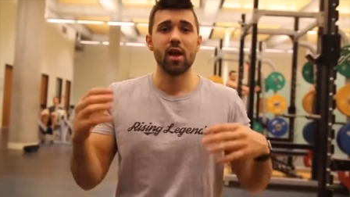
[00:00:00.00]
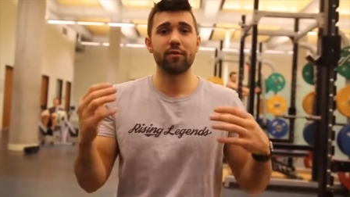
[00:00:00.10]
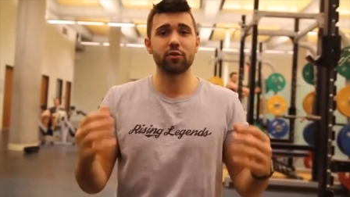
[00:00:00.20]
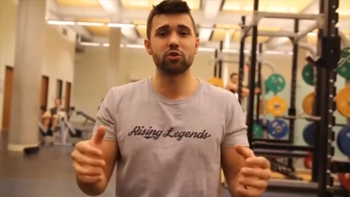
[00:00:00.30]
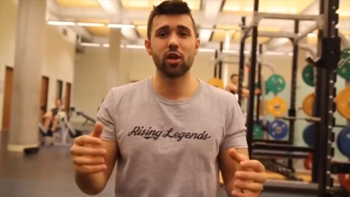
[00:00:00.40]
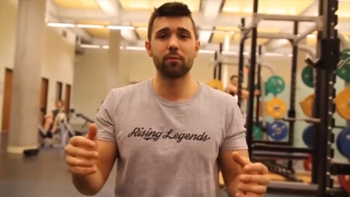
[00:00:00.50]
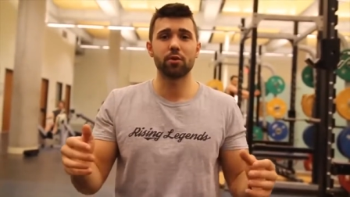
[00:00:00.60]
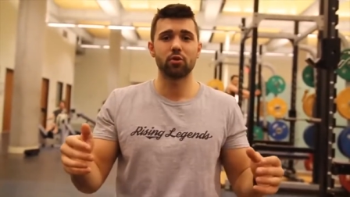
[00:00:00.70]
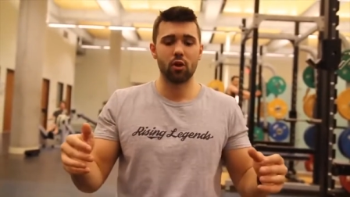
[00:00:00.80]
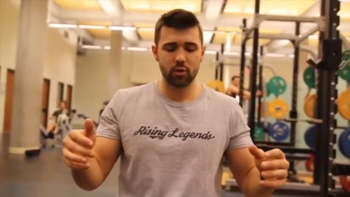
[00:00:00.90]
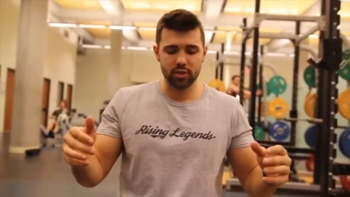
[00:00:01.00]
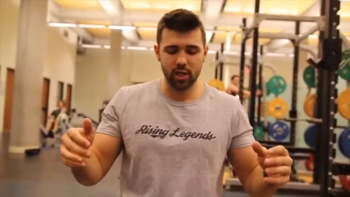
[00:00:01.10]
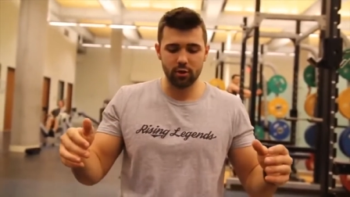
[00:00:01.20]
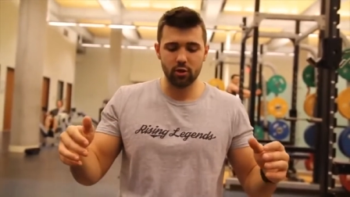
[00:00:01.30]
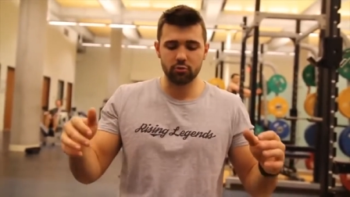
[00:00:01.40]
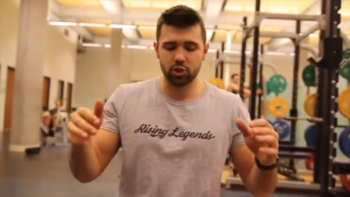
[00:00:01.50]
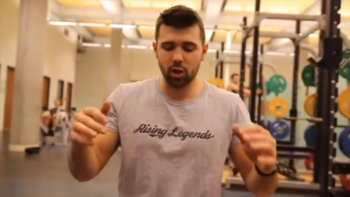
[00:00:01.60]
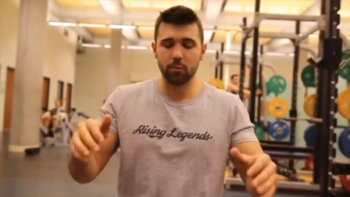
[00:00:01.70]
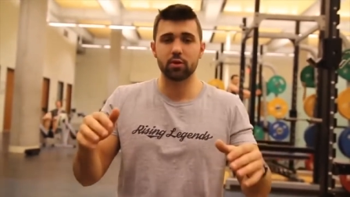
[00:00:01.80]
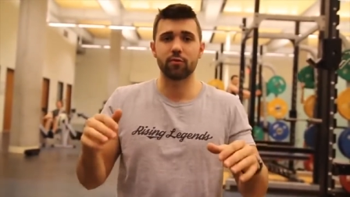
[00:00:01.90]
If you jump, you'll notice that you don't
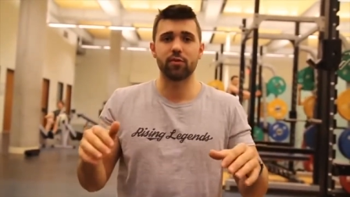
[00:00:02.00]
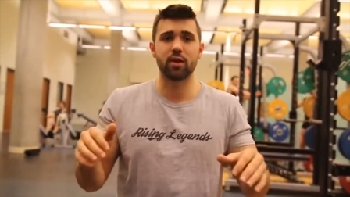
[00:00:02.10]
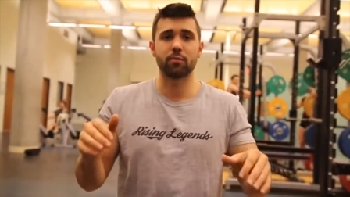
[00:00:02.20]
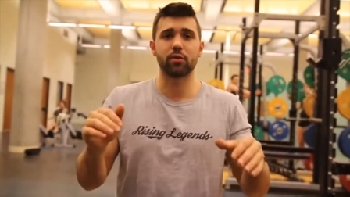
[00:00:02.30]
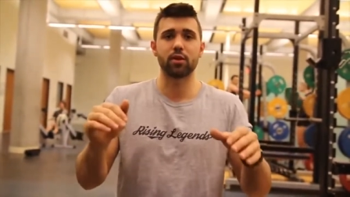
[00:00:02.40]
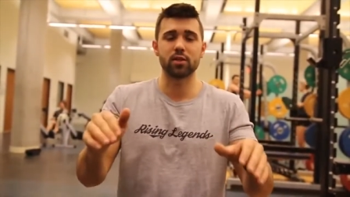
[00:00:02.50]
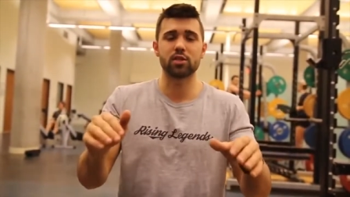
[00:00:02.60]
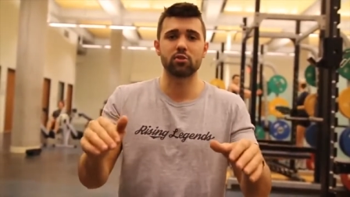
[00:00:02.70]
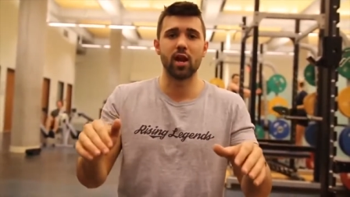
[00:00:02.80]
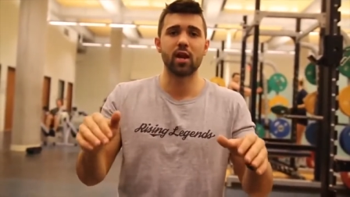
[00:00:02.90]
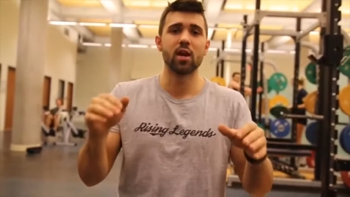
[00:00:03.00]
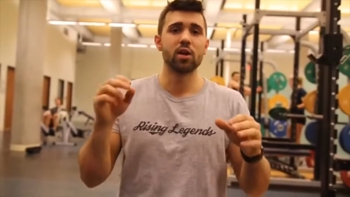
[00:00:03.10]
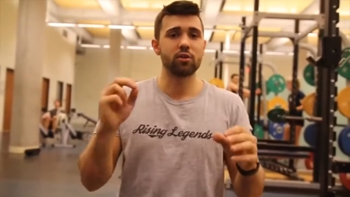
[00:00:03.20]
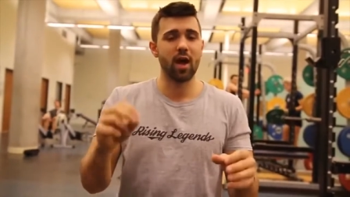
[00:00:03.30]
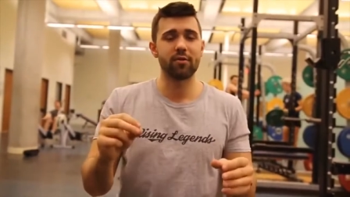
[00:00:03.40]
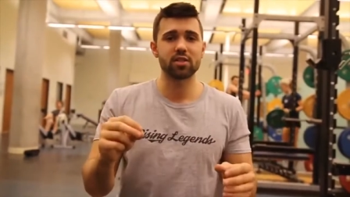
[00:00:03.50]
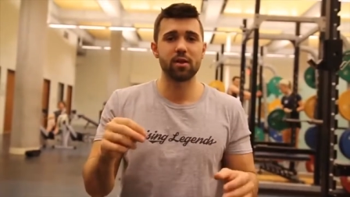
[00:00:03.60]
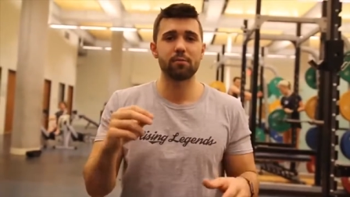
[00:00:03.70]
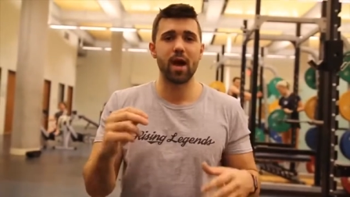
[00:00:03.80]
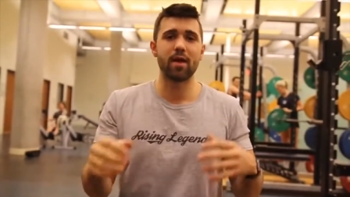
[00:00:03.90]
jump with your feet completely straight. You'll have
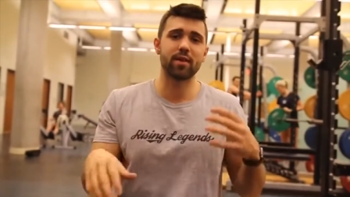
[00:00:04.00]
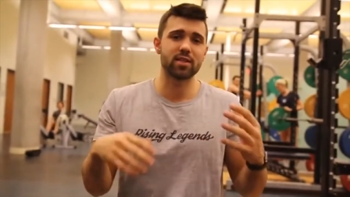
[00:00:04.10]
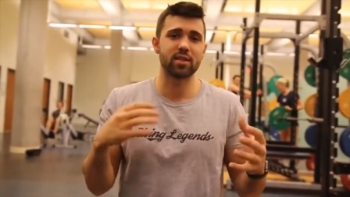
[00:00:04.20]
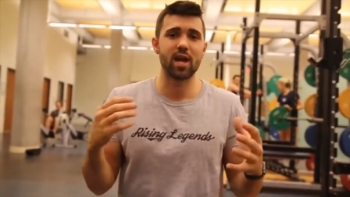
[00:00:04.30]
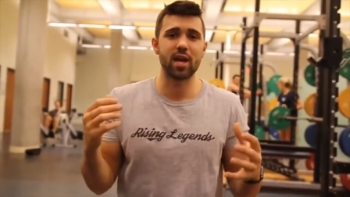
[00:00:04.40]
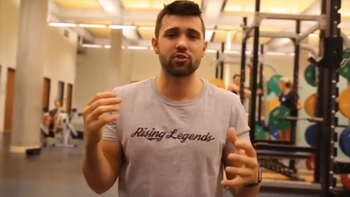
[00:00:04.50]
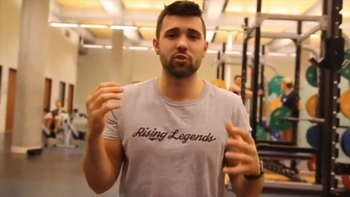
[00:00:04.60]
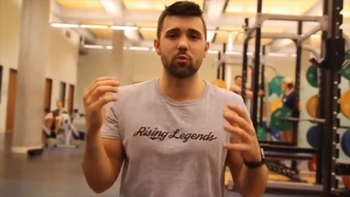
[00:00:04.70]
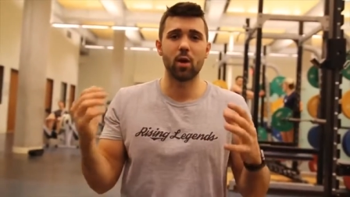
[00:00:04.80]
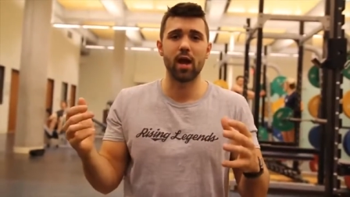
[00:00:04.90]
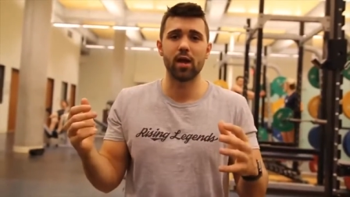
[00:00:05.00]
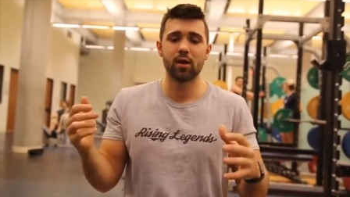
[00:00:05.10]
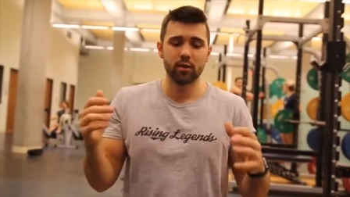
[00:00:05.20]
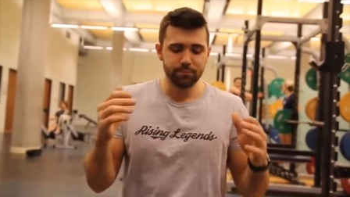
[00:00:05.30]
some bend. It's a natural way,